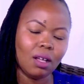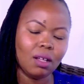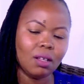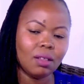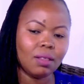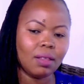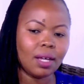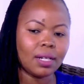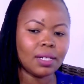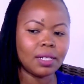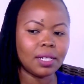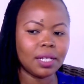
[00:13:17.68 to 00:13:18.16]

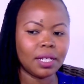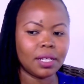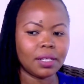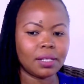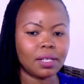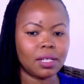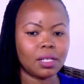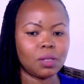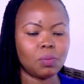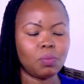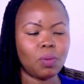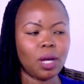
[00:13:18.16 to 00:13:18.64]
That takes
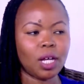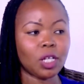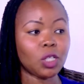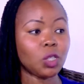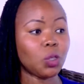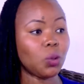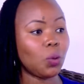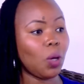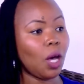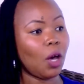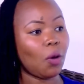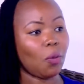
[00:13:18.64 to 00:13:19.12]
us back
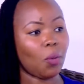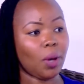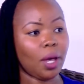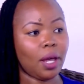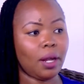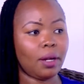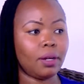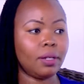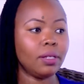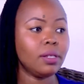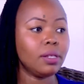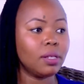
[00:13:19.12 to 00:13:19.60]
to
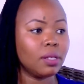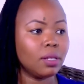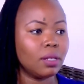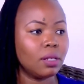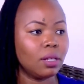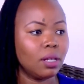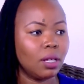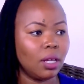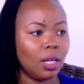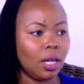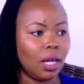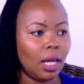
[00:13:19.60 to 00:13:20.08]
awareness.
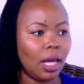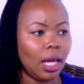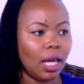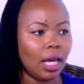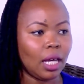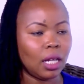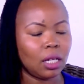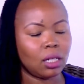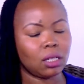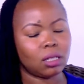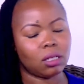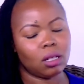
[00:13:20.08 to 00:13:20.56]

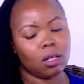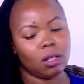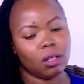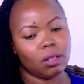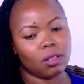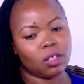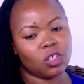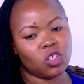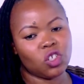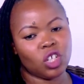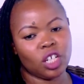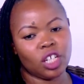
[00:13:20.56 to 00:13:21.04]
And
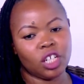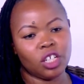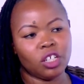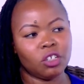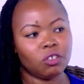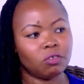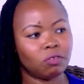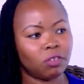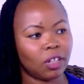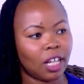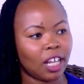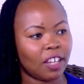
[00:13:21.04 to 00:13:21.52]
the journey
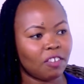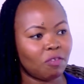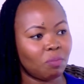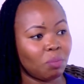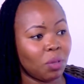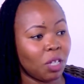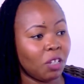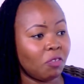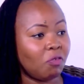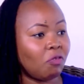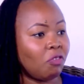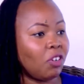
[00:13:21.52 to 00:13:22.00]
of life
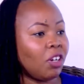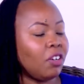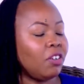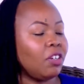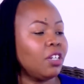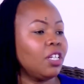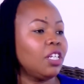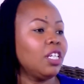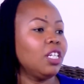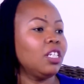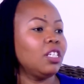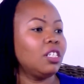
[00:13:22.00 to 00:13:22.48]
being
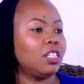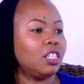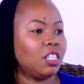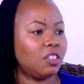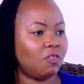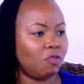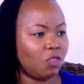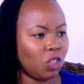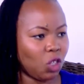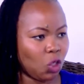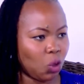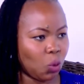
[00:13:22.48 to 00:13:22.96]
very
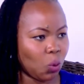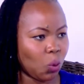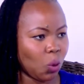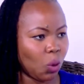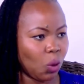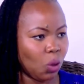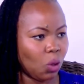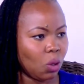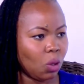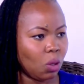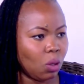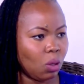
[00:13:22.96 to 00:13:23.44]
individual,
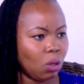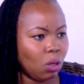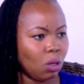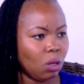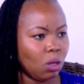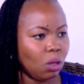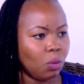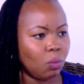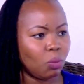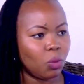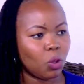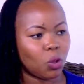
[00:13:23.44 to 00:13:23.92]

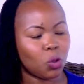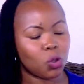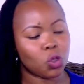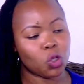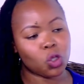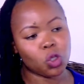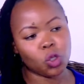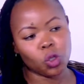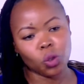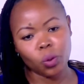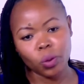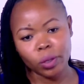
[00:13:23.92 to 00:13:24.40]

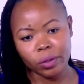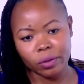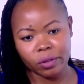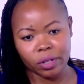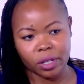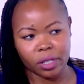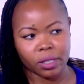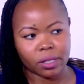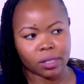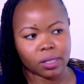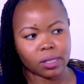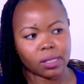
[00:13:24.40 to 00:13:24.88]
because your
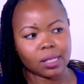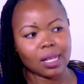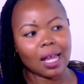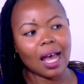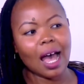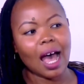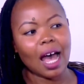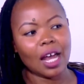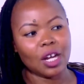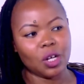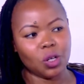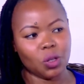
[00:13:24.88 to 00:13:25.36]
risks
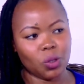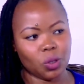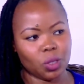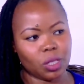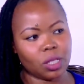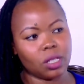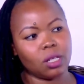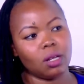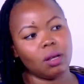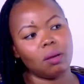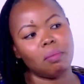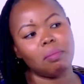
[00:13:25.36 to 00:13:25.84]
are
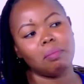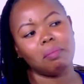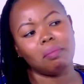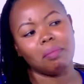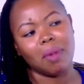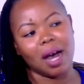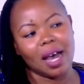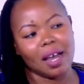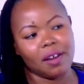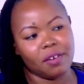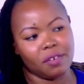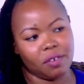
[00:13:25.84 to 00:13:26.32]
not
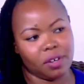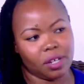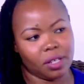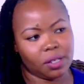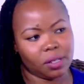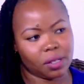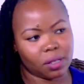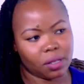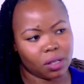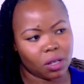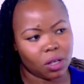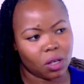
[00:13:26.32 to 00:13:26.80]
my
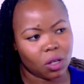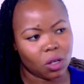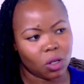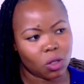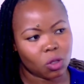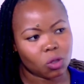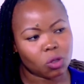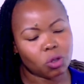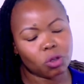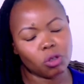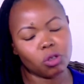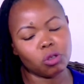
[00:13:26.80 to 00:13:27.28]
risks.
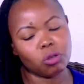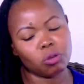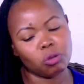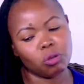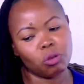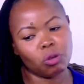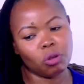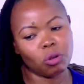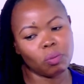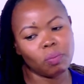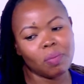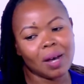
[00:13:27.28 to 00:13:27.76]
So you
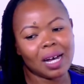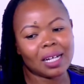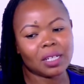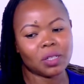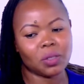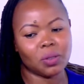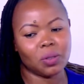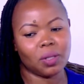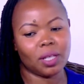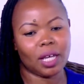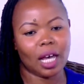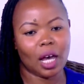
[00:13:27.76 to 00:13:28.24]
go back
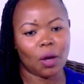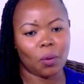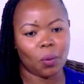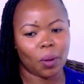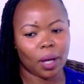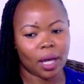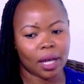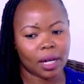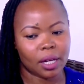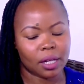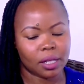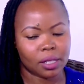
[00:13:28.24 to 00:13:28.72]
to the
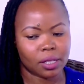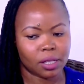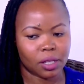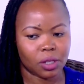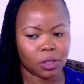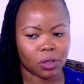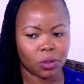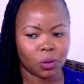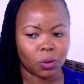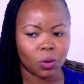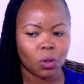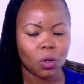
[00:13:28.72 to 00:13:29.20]
awareness and
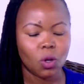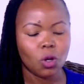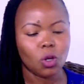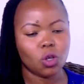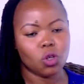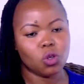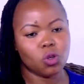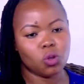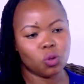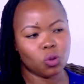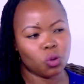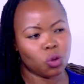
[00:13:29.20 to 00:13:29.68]

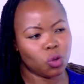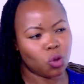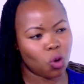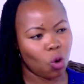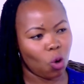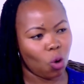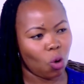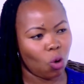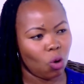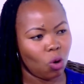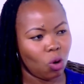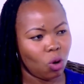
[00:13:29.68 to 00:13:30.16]
you
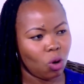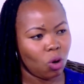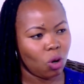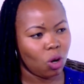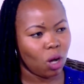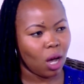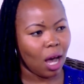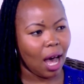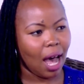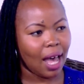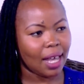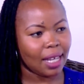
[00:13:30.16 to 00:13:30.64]
know,
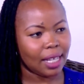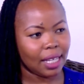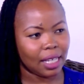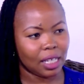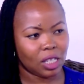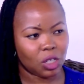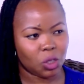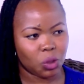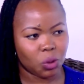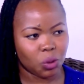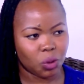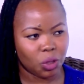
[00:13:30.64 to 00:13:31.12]
I
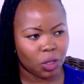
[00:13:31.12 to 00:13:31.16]
can do